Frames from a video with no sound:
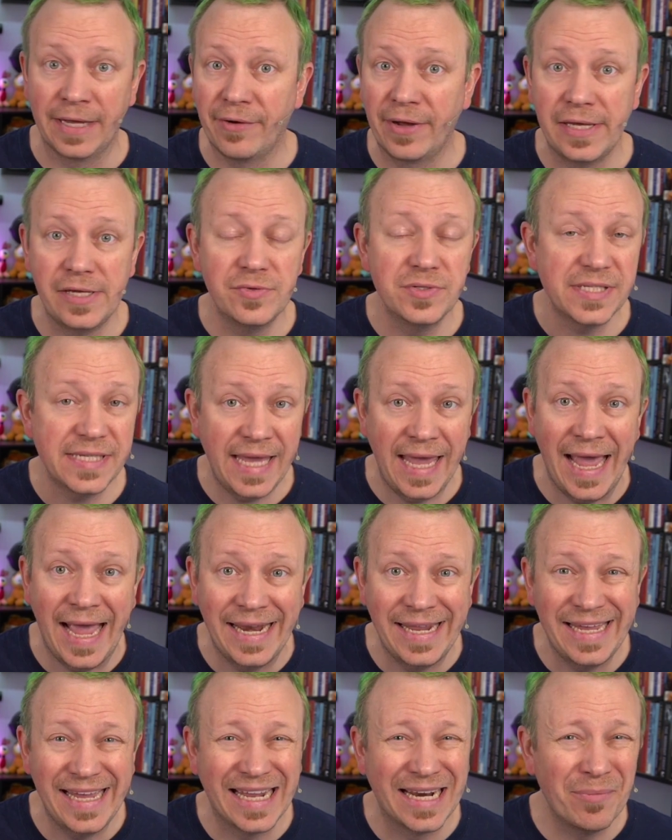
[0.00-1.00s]
Now I use
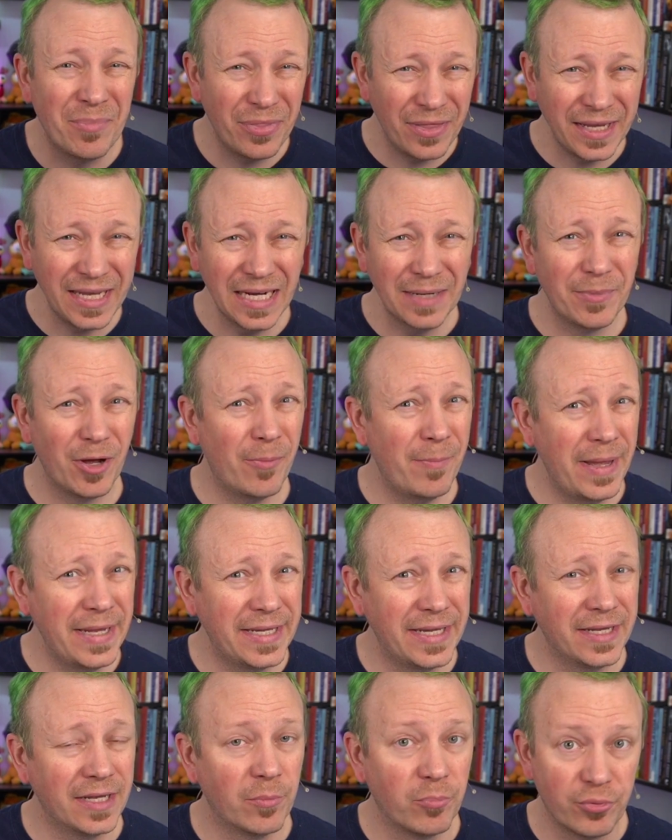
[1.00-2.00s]
Caddy and I'm thinking about
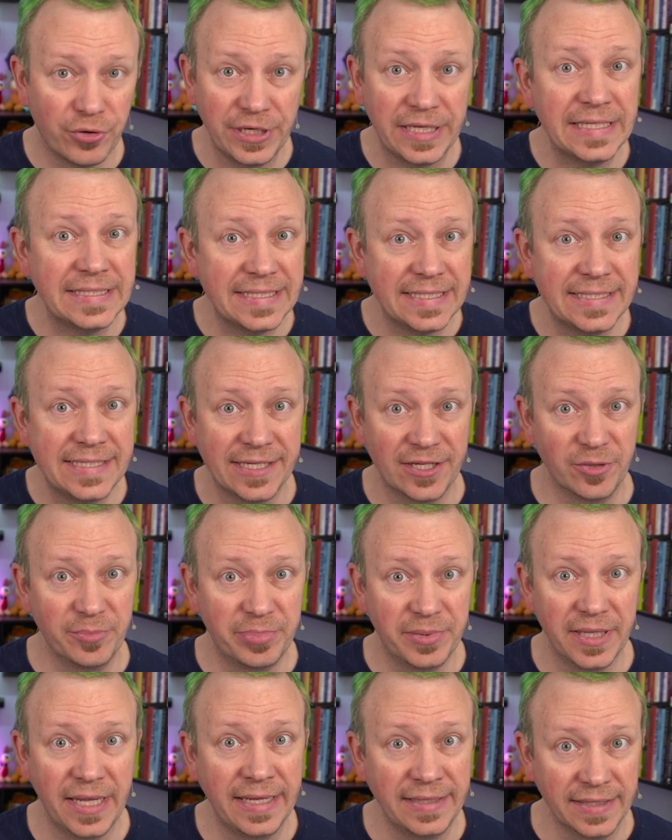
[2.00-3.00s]
making a pretty
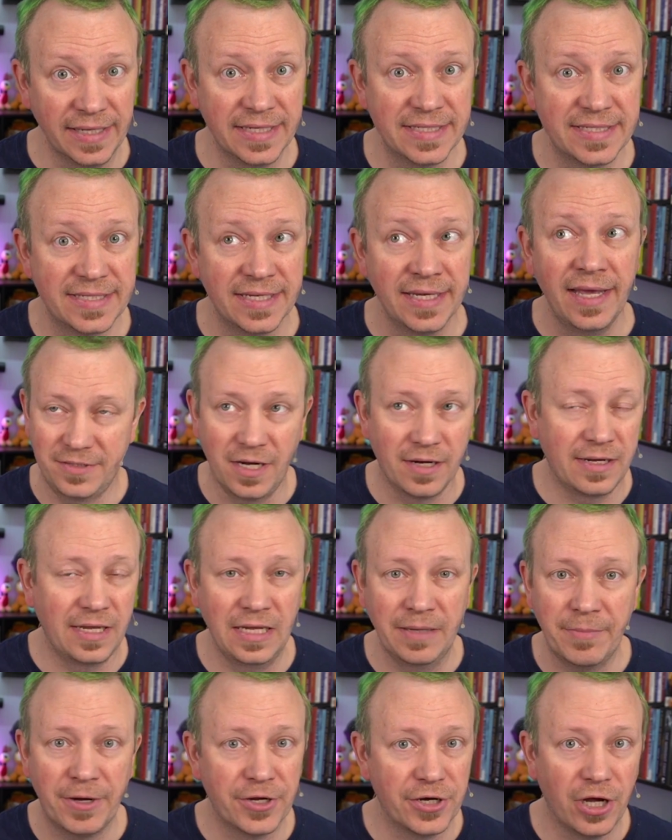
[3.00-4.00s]
detailed playlist
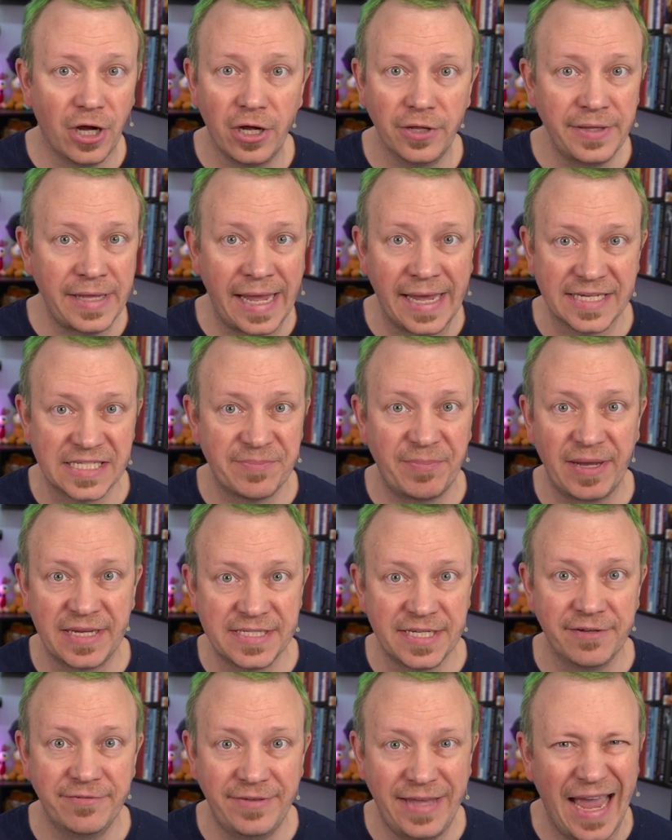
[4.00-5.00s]
talking about all the
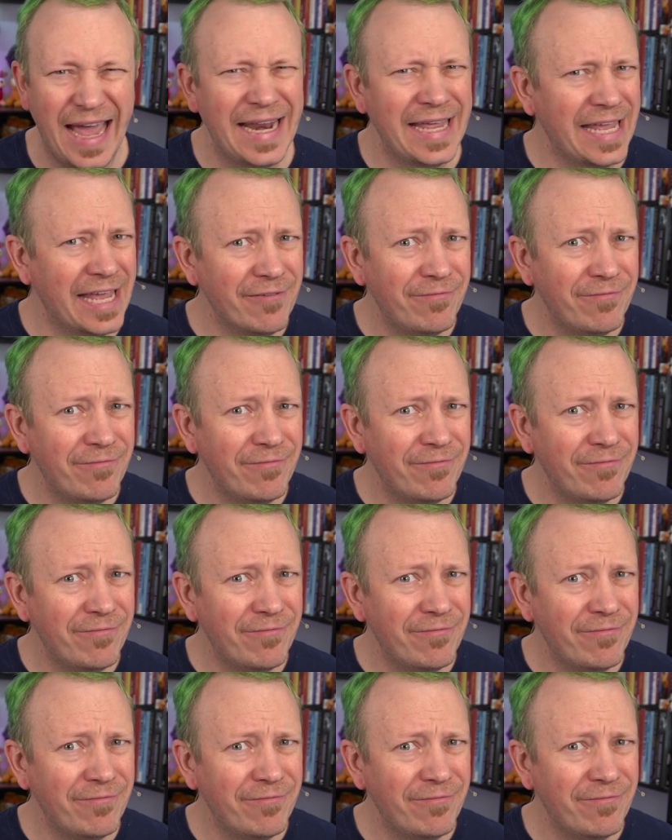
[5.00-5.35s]
aspects of Caddy.